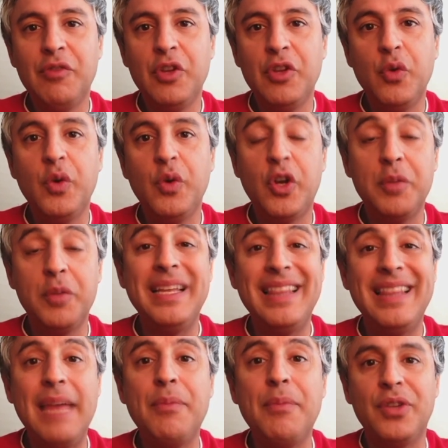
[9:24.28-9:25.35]
who could be
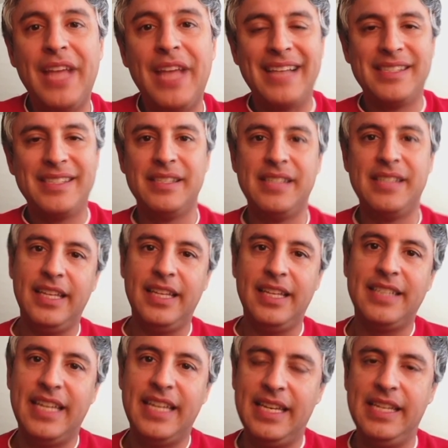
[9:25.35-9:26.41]
labeled as a
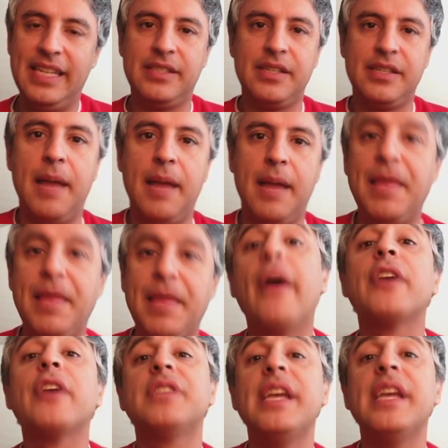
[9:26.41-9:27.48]
zealot in his time. Now, I
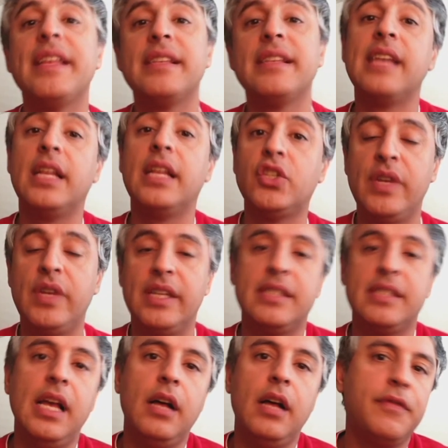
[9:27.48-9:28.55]
should say that zealotry
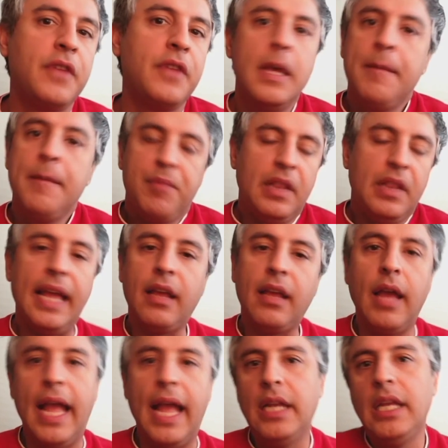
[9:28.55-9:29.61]
itself, like
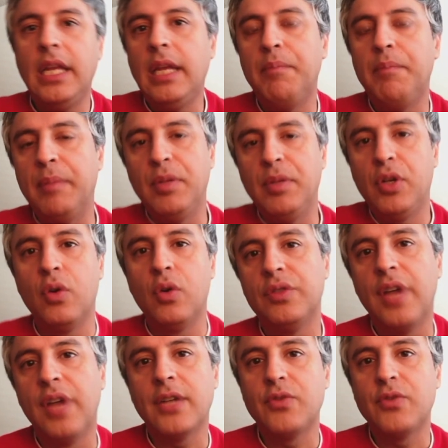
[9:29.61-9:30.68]
any biblical
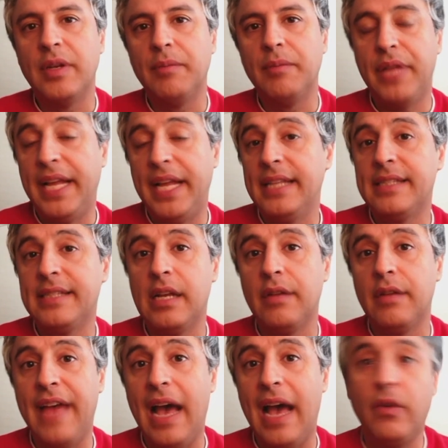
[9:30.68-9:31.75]
doctrine, played
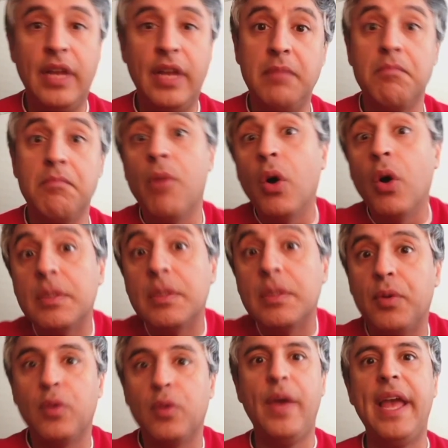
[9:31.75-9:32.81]
itself out in
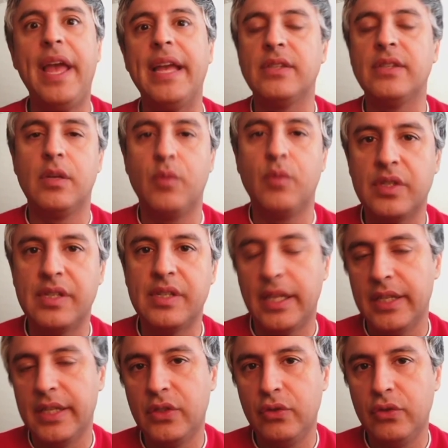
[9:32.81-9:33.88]
multiple ways. There were
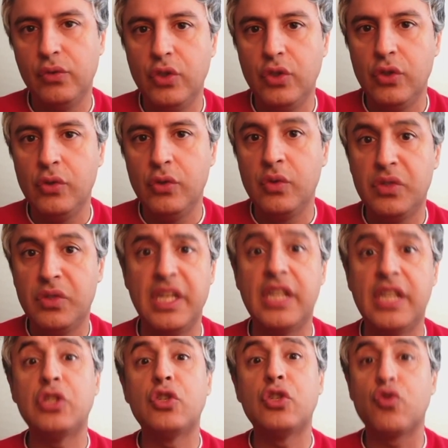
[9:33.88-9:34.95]
zealots who used
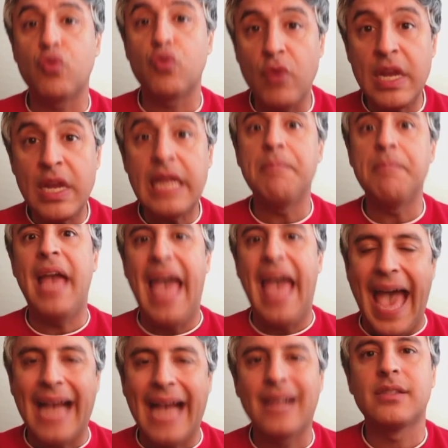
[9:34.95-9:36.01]
extreme
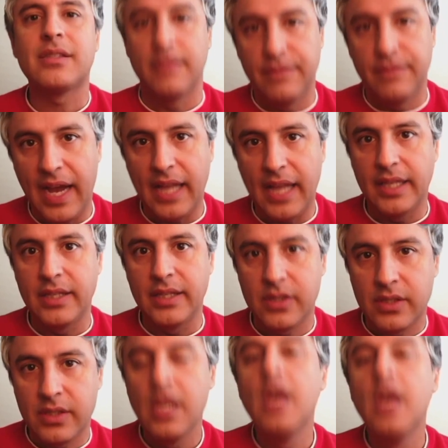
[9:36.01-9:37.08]
acts of
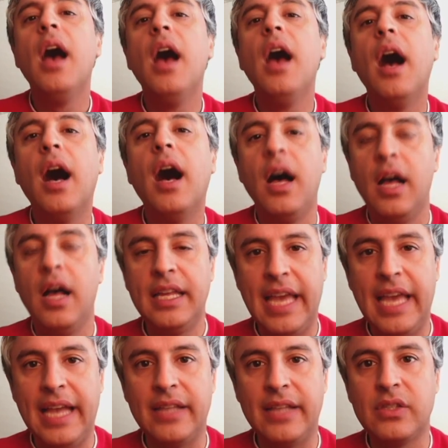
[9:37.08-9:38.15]
violence
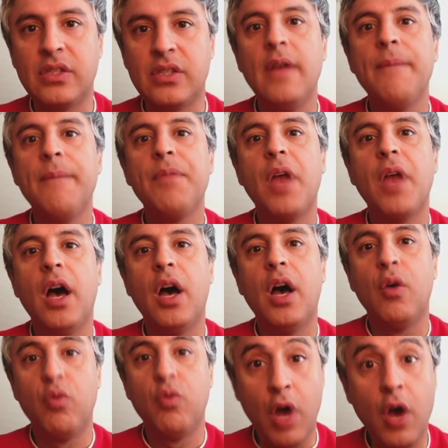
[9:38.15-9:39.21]
against
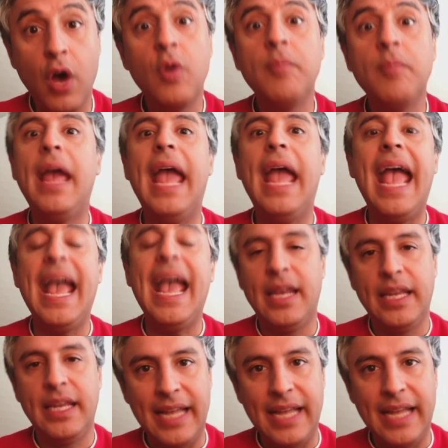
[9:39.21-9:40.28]
Rome and
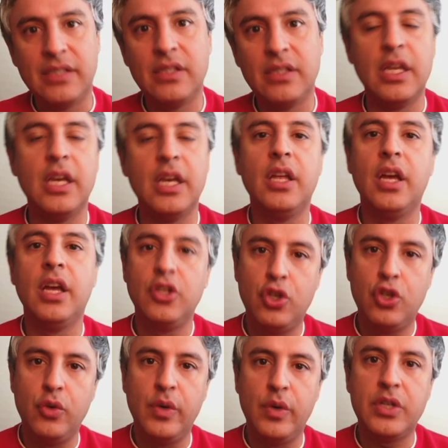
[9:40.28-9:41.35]
against the
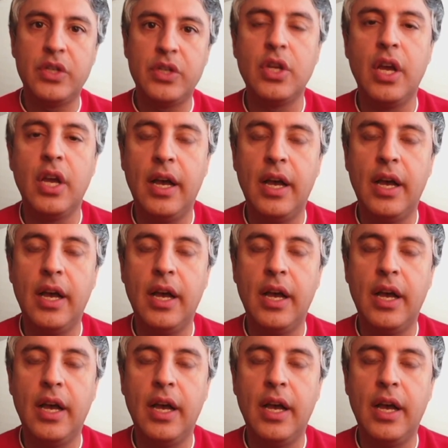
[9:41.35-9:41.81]
Jewish